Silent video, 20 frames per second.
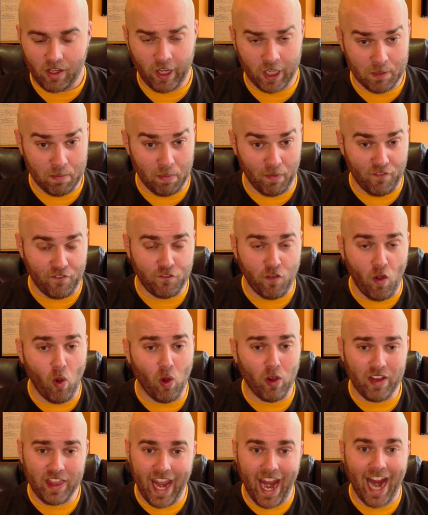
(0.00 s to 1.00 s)
Because
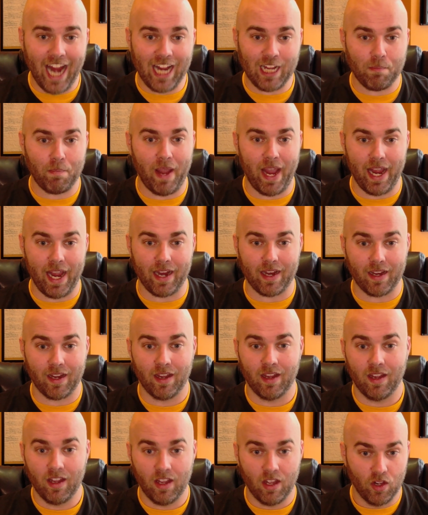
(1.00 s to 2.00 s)
before the 8th pick,
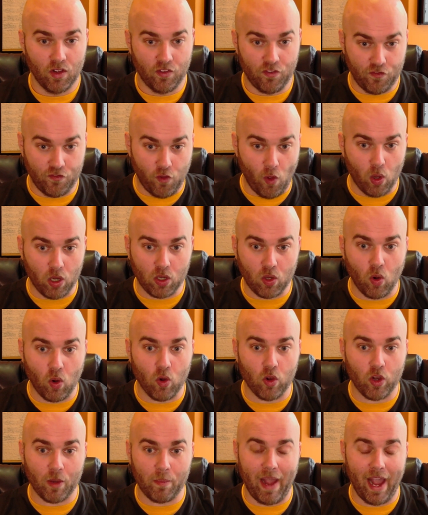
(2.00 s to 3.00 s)
4
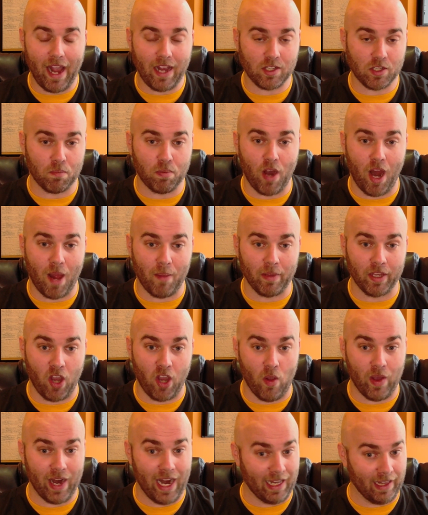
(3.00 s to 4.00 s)
quarterbacks are probably
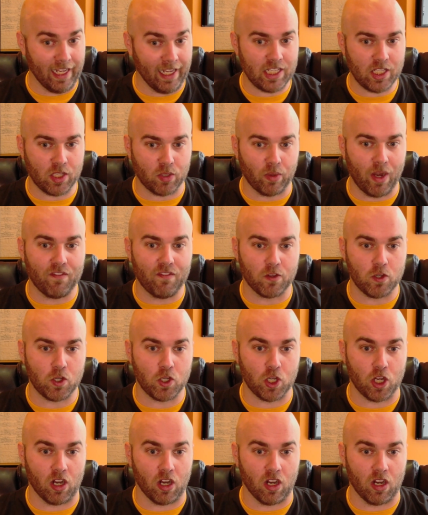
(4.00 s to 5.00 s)
going, at least 3 for
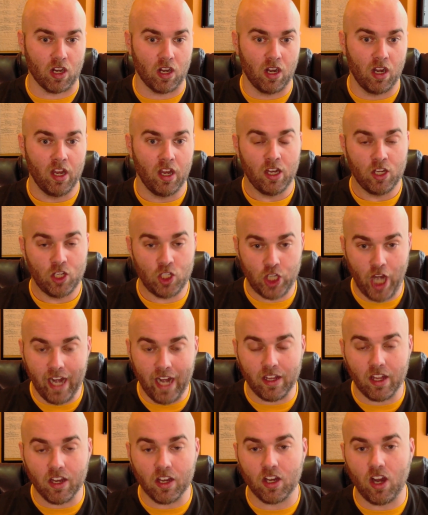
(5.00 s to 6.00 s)
sure.
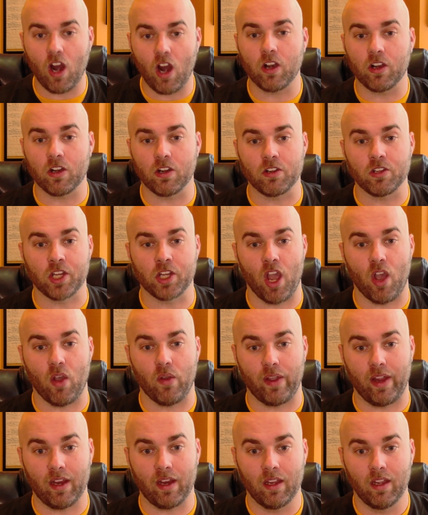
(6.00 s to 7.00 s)
Jalen Carter's
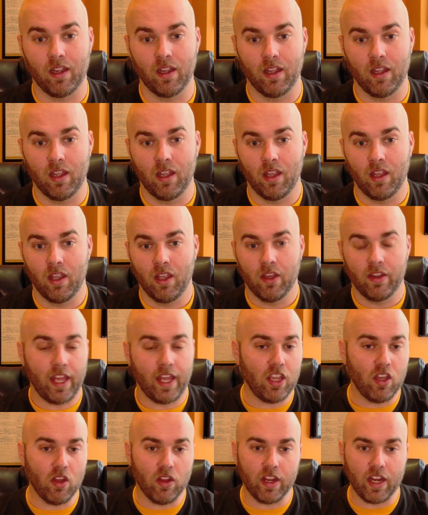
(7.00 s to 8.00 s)
going.
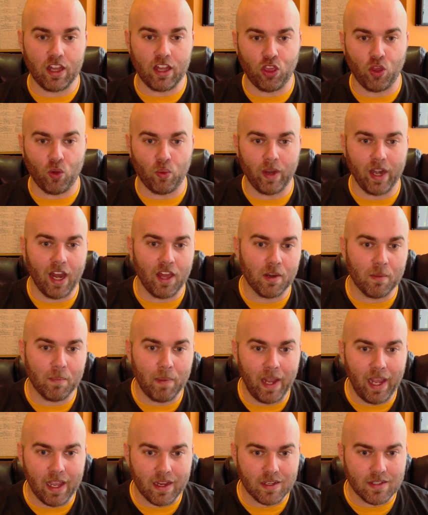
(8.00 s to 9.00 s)
Then you only got 3 other
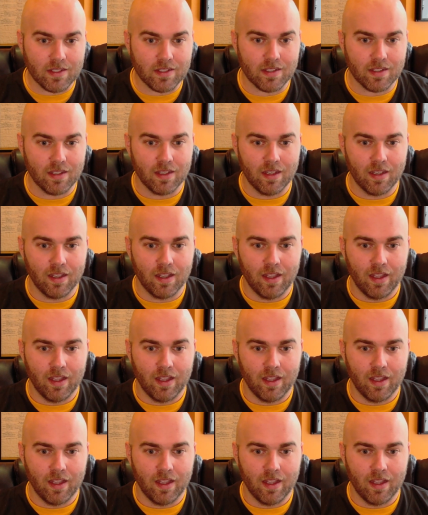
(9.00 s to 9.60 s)
picks.